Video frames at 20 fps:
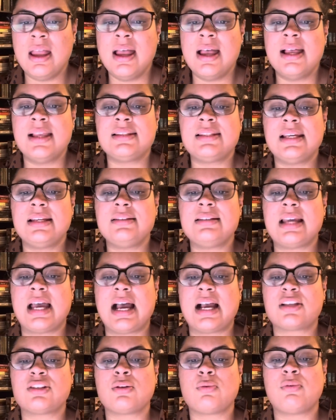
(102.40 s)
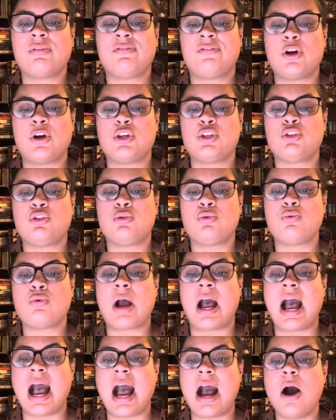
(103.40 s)
Syntax refers to
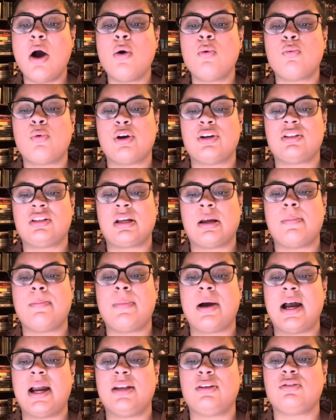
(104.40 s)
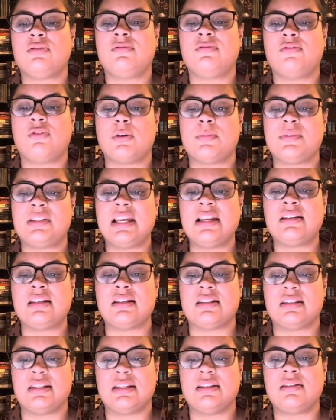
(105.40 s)
how words combine to form
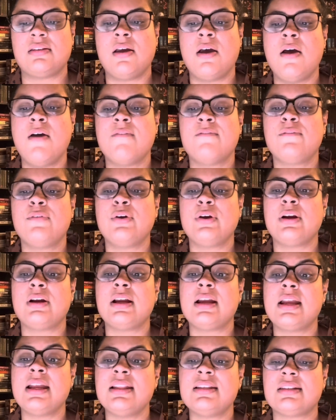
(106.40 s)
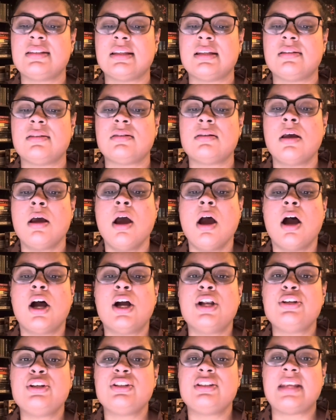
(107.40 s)
sentences. For instance,
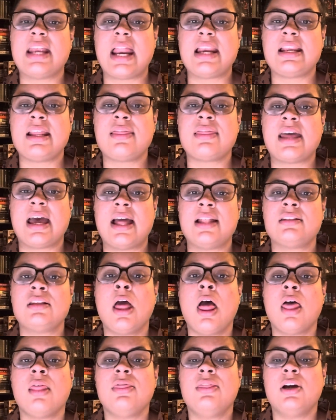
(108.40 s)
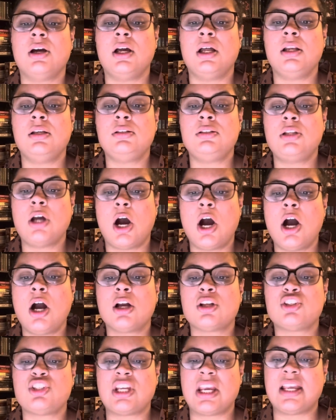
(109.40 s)
understanding that the
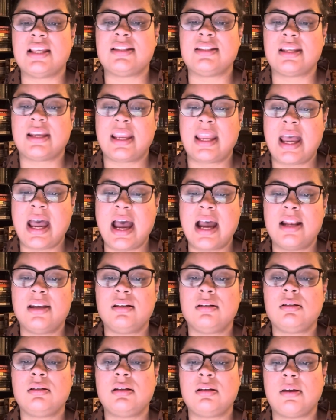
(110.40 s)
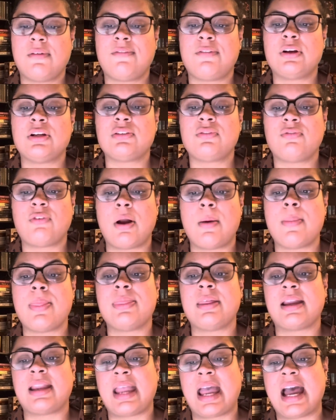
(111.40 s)
dog chased the cat differs from
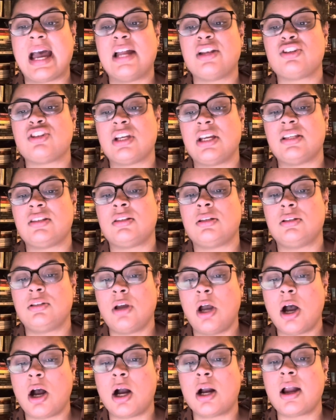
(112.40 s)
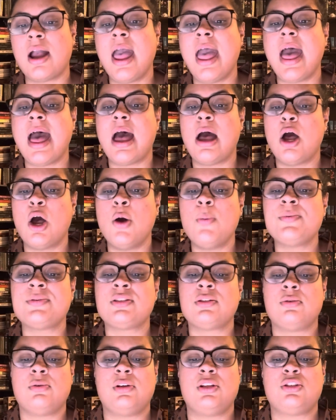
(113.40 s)
the cat chased the dog helps
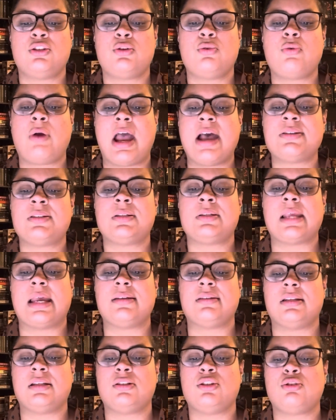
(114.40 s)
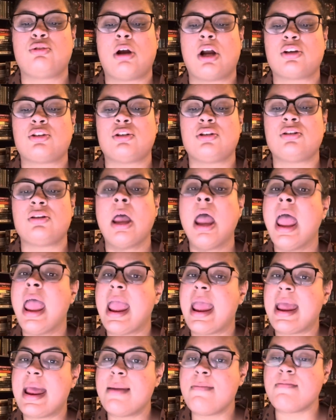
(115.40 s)
students grasp sentence structures
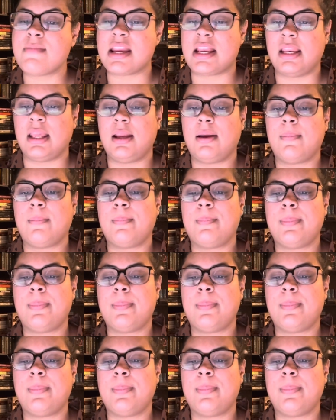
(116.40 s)
and meaning.